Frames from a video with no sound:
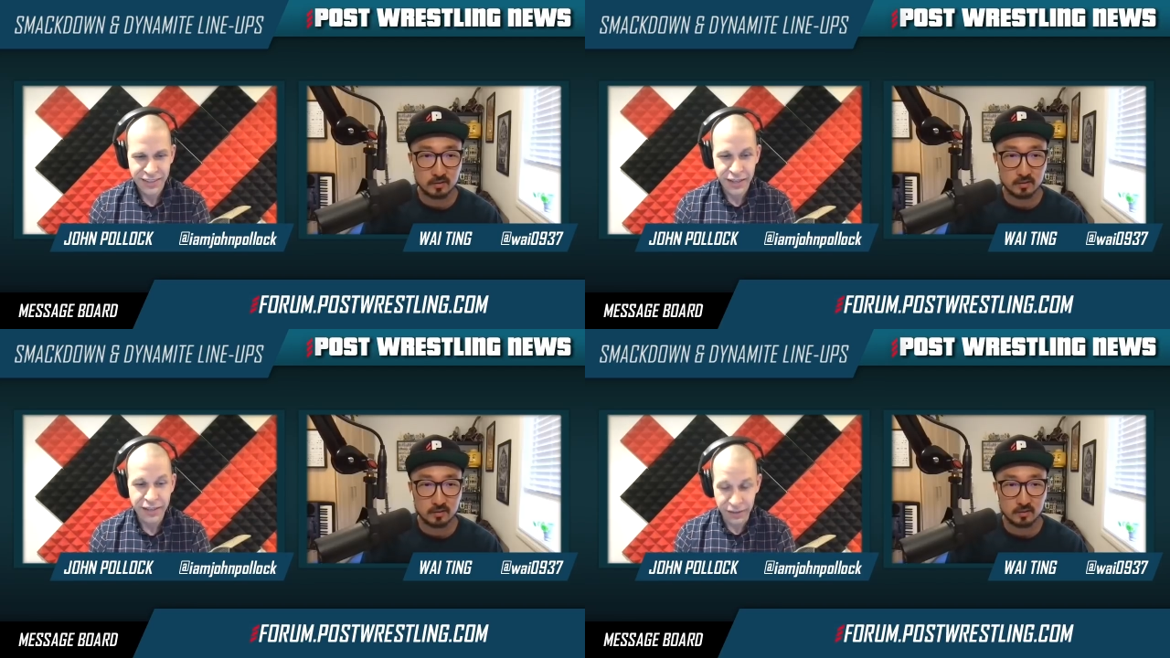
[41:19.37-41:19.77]

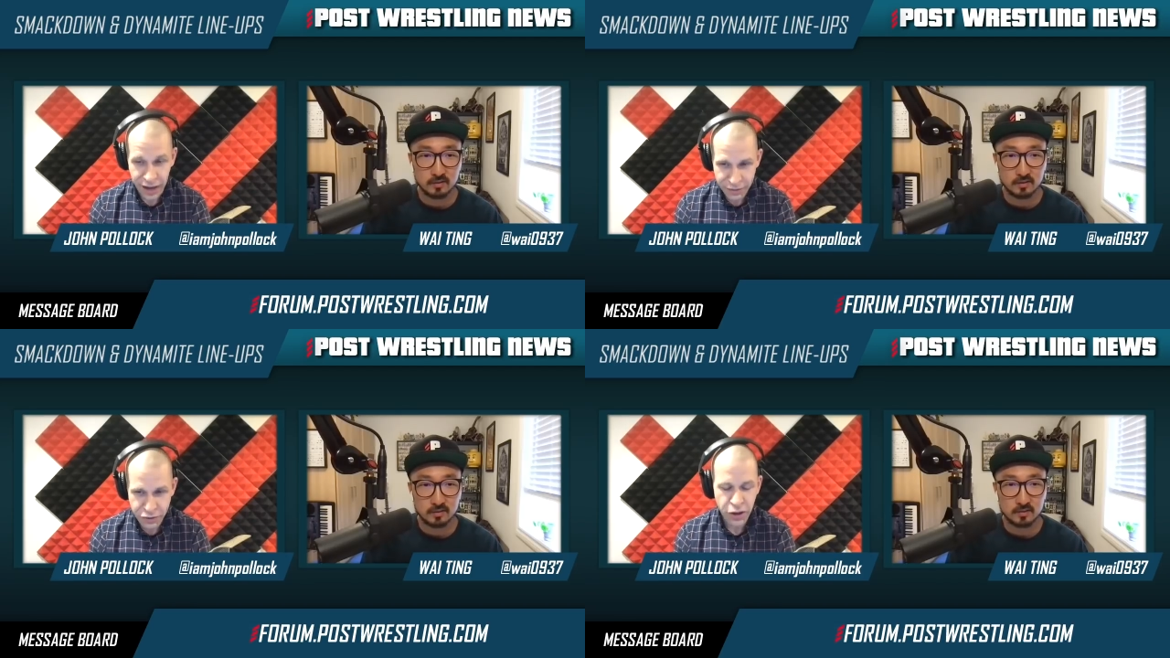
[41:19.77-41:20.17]
Speaker 1: It's a
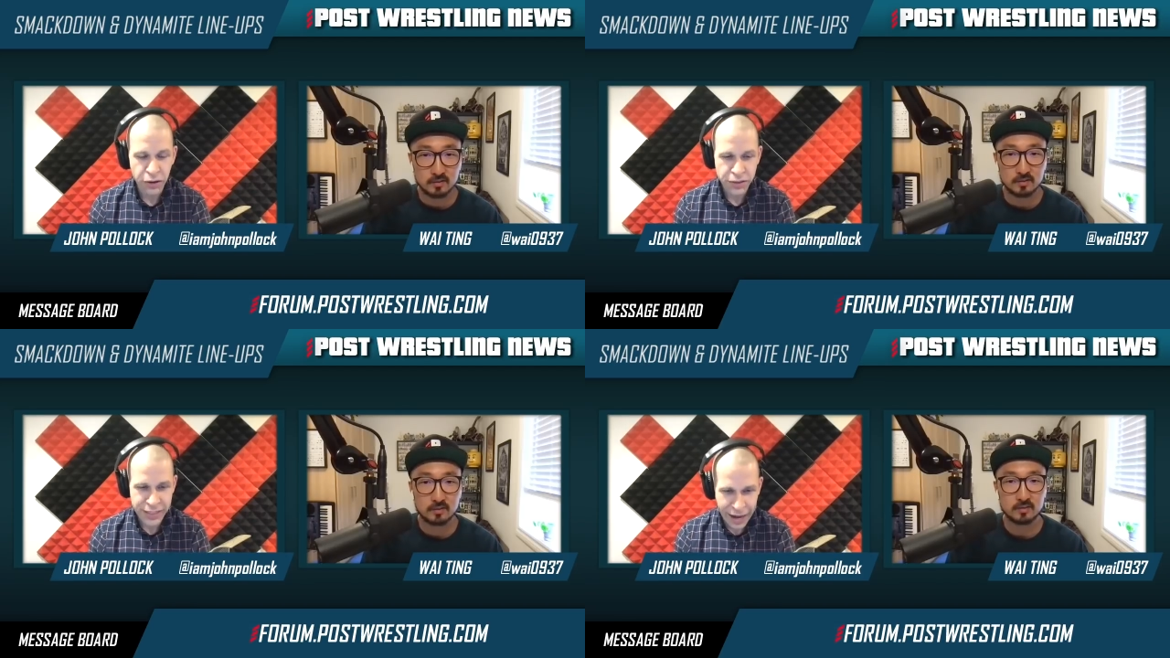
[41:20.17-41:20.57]
live
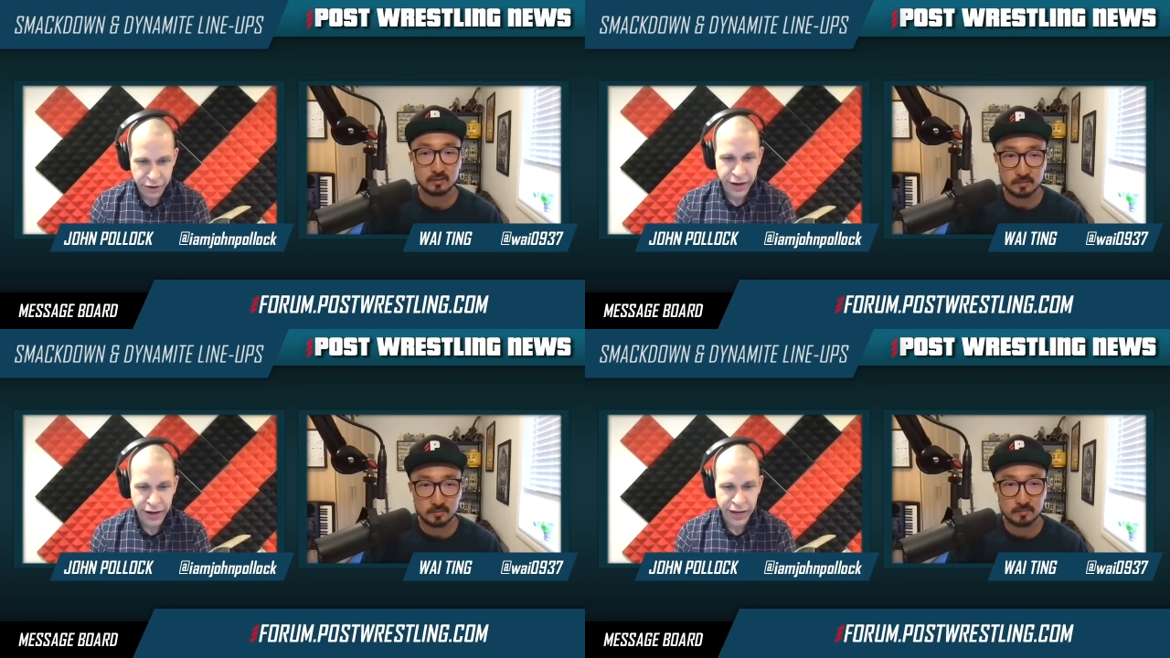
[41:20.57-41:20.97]
show
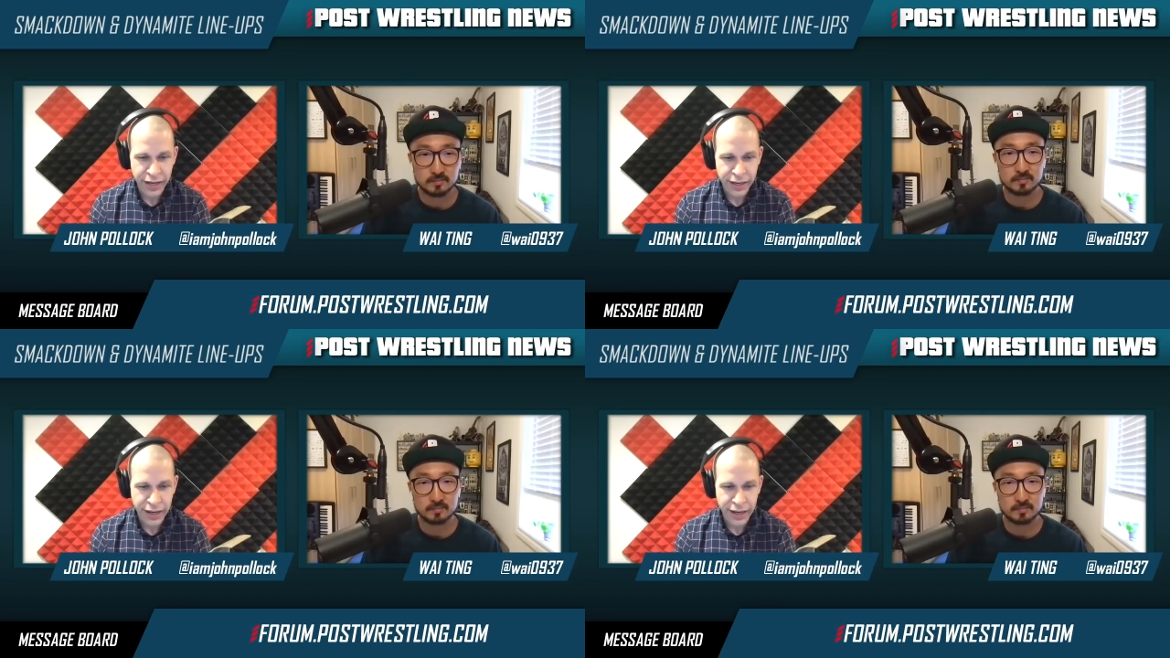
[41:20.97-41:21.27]
Saturday night